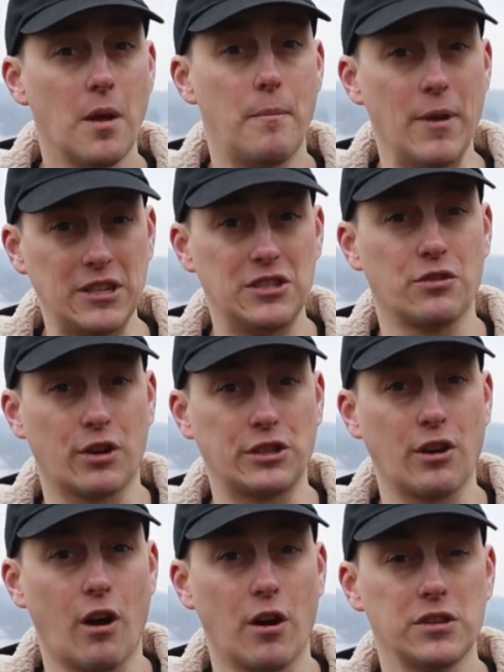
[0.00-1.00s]
basses or
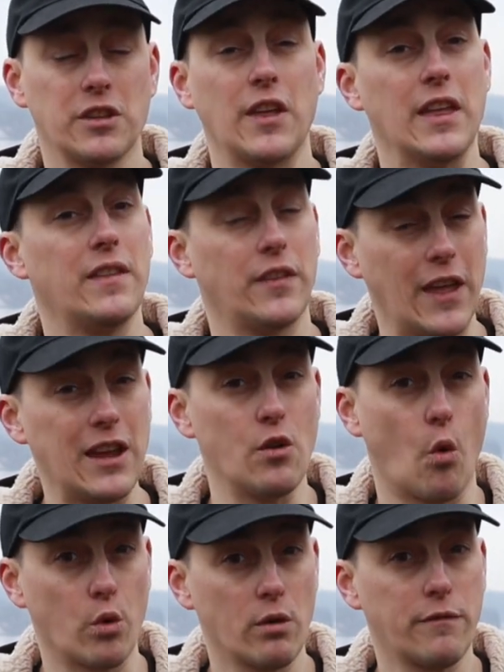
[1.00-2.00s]
guitars that they can
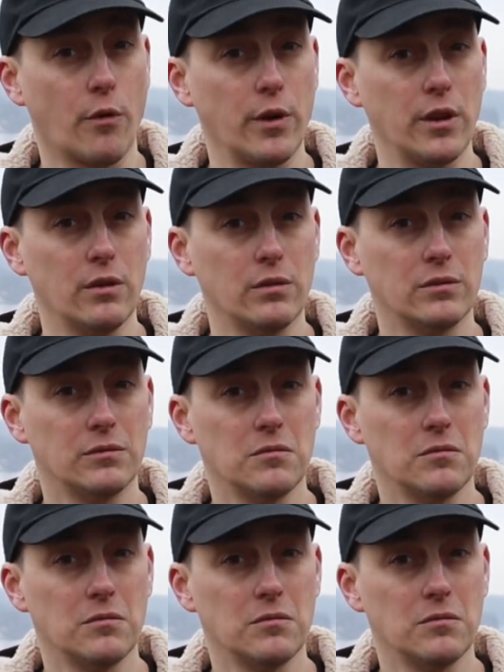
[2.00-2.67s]
order for you?